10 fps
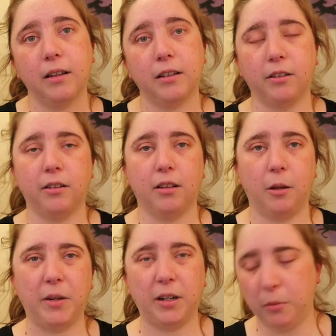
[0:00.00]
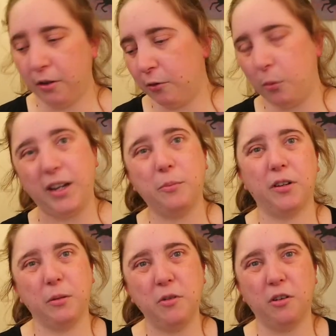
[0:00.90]
because I mean I'm overweight,
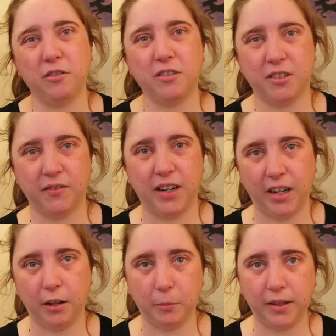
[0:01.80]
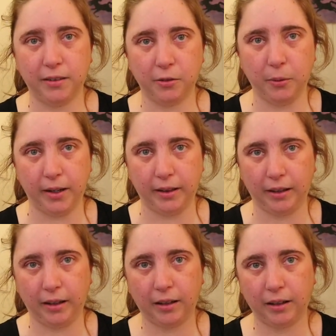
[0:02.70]
but I'm not severely obese or
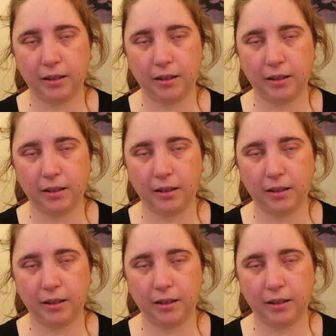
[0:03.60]
anything.